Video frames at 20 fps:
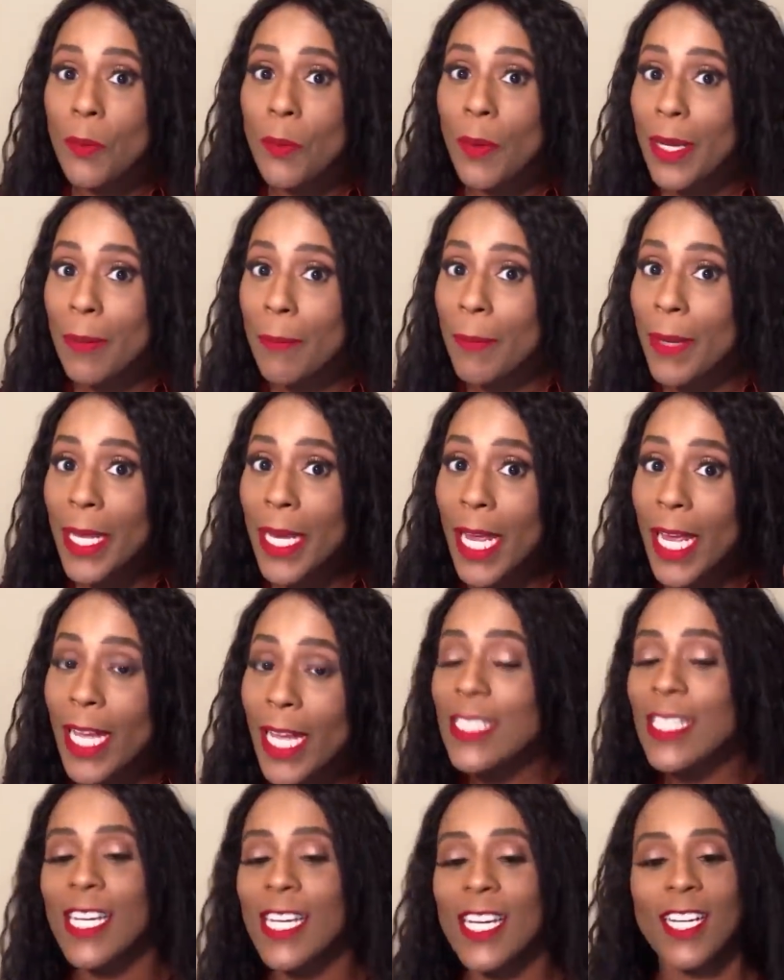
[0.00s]
Wait a
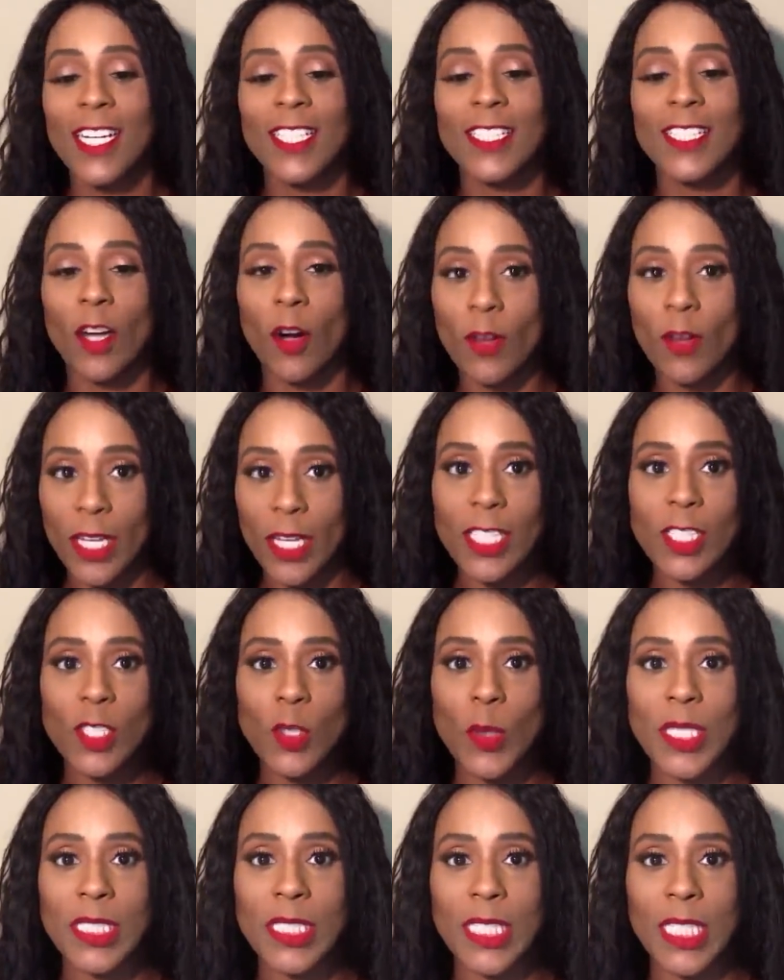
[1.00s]
minute. Don't get it
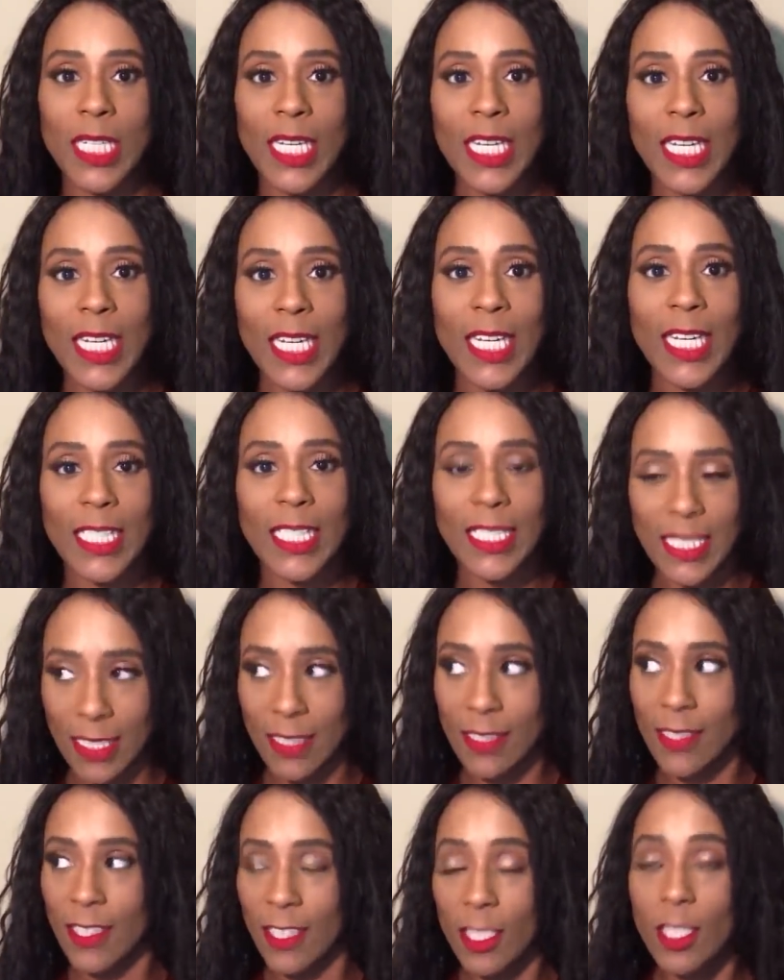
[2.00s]
twisted. He is,
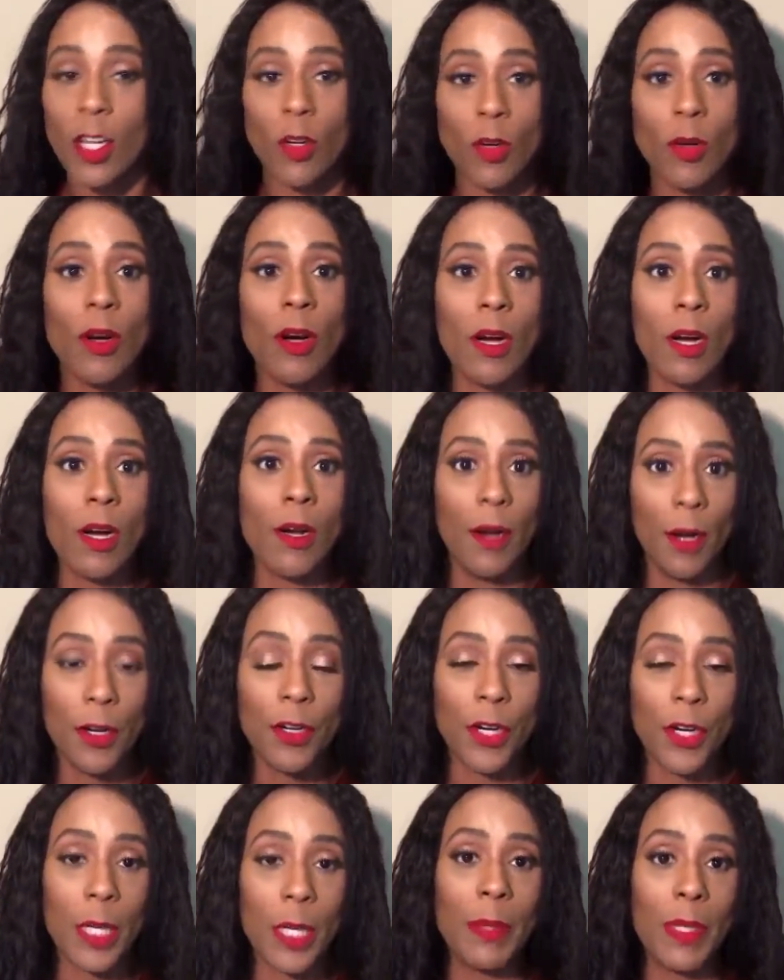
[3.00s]
you know,
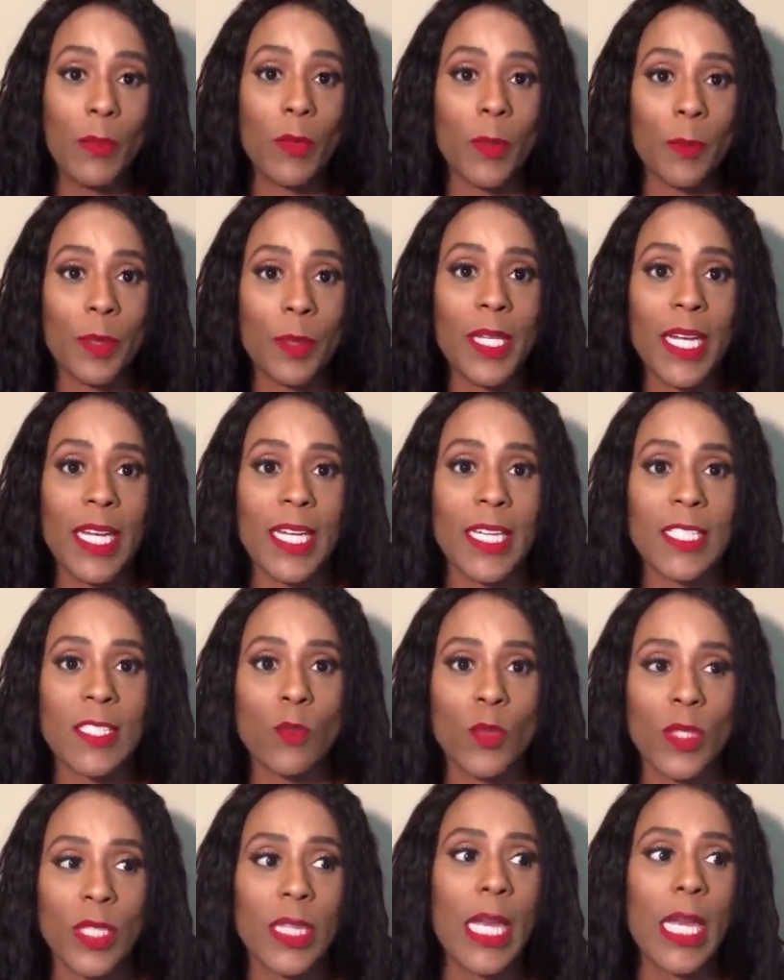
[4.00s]
going to be replaced
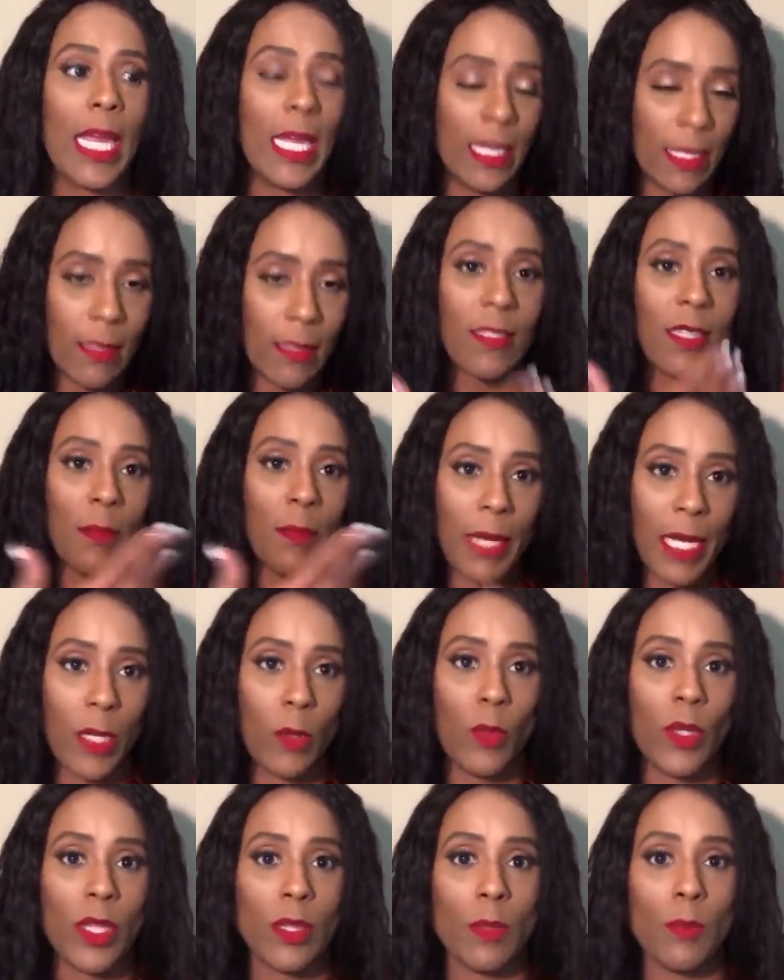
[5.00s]
with somebody
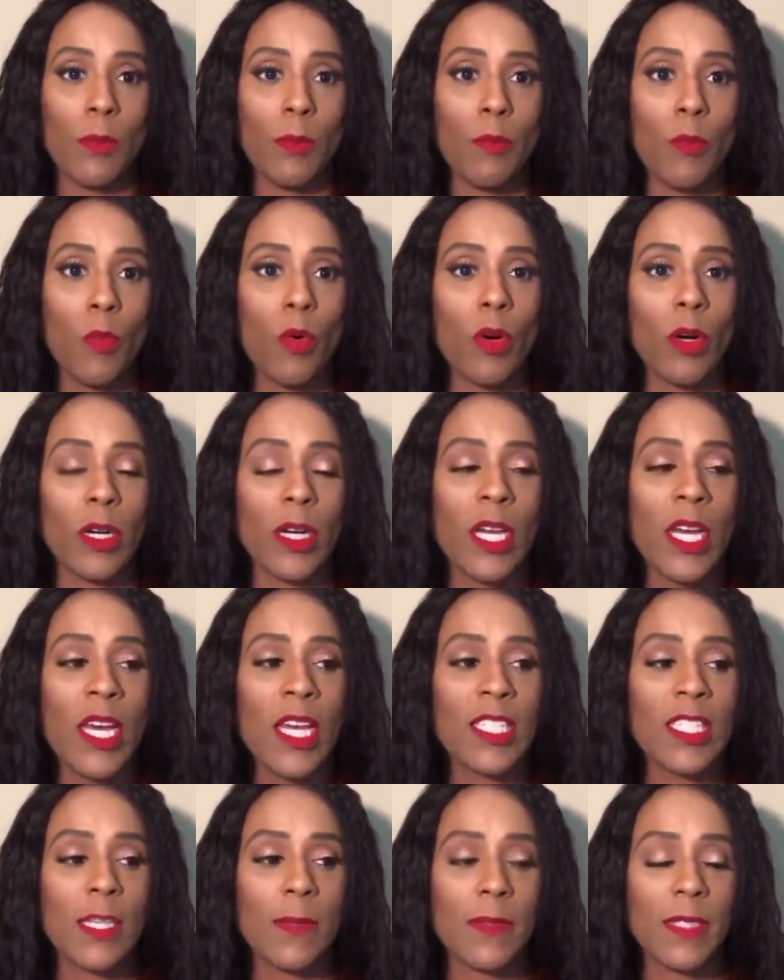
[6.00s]
with more
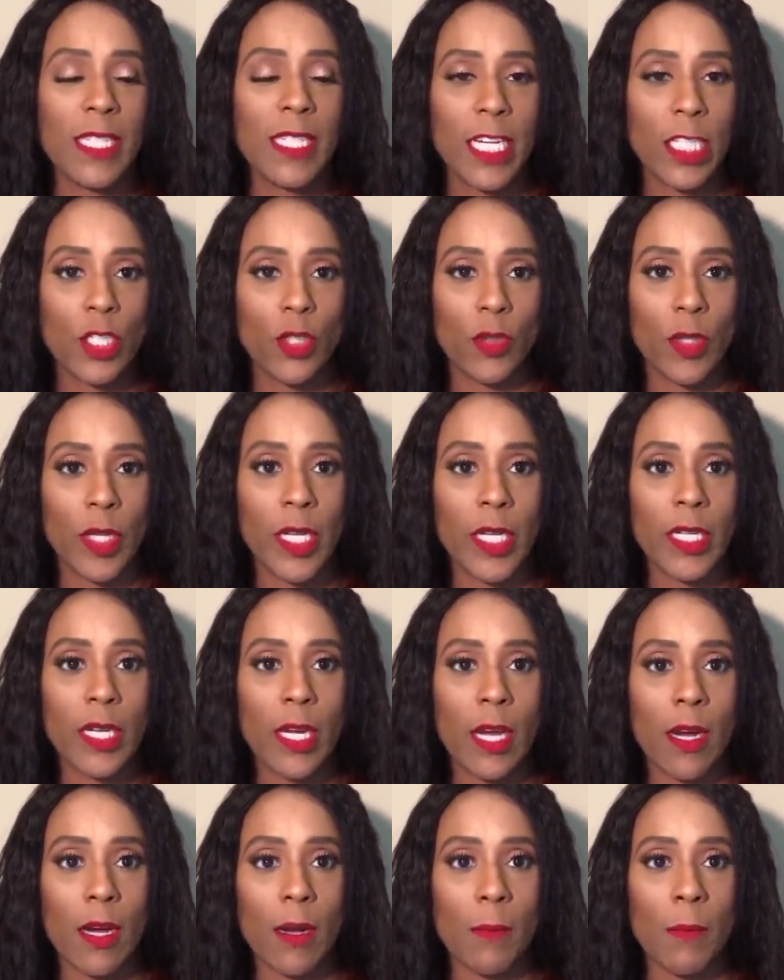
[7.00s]
substantial
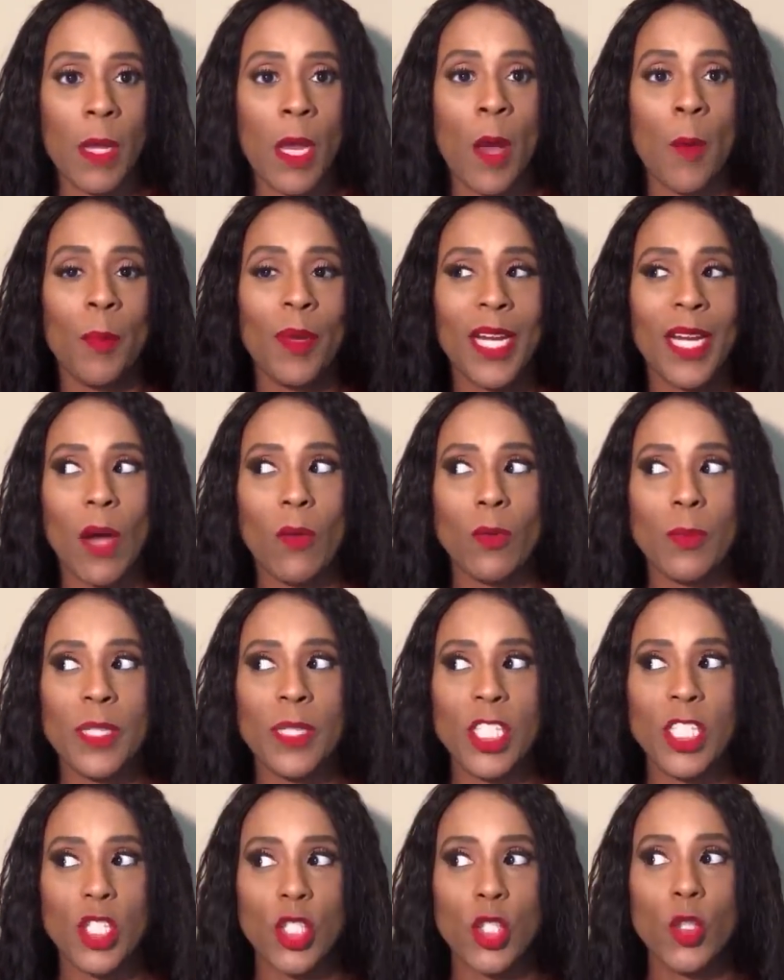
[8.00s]
income, but I would be
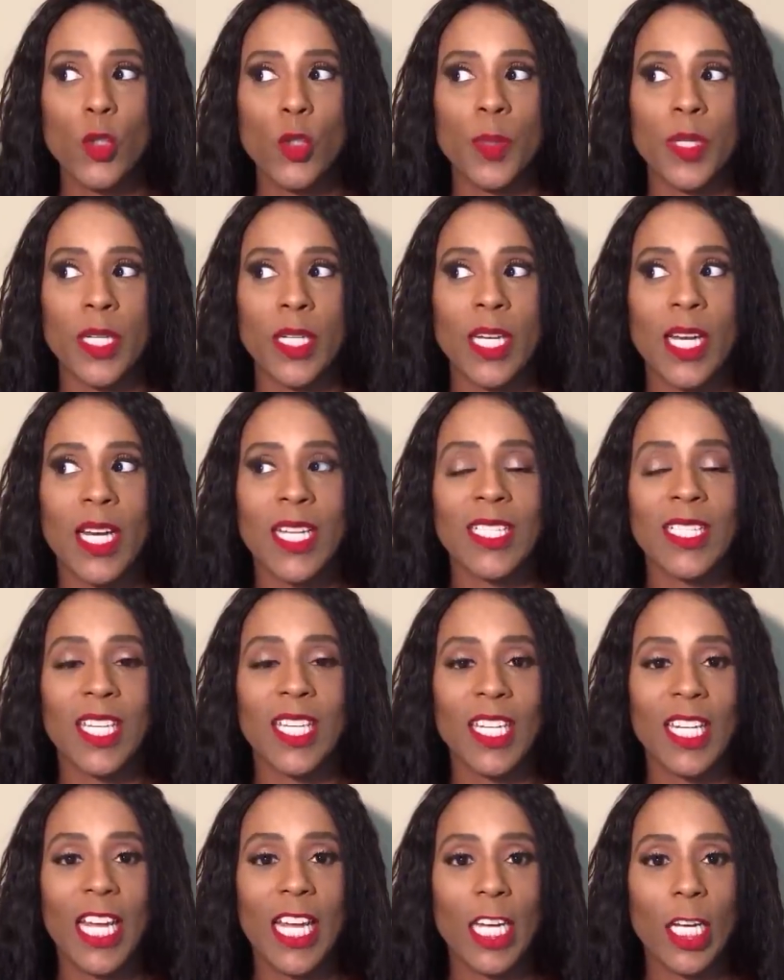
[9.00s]
stupid
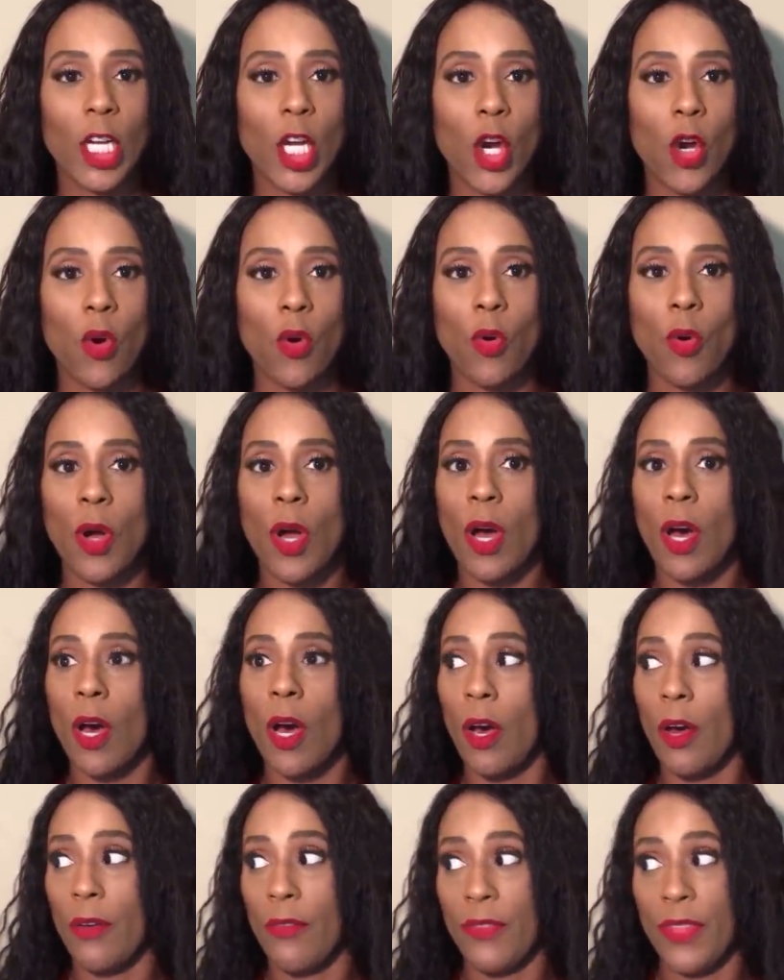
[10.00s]
to let go
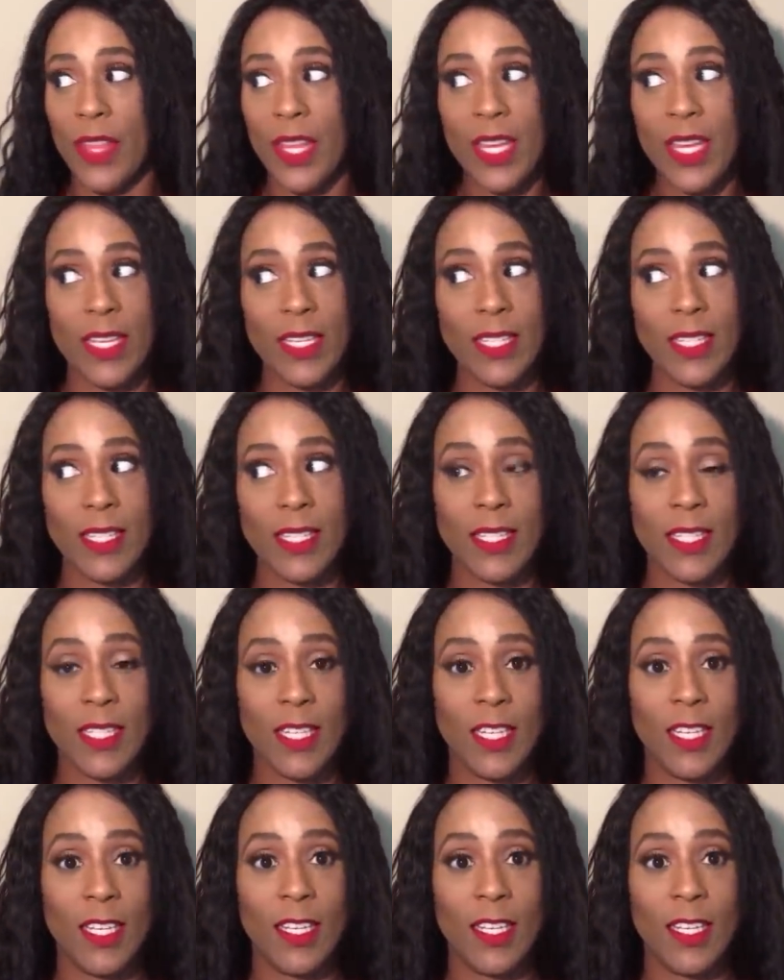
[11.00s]
of this